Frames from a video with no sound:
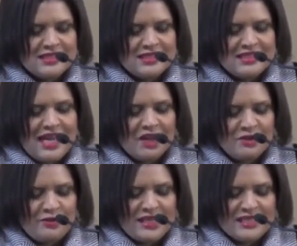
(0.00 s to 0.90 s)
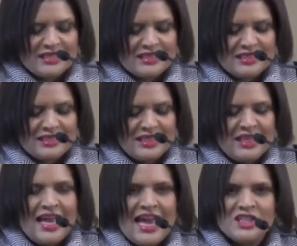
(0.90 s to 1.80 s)
sacrifices,
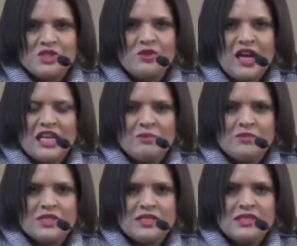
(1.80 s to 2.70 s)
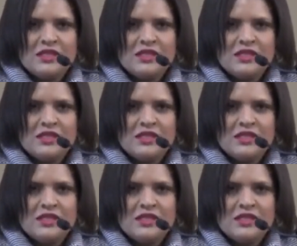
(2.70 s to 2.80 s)
and triumphs.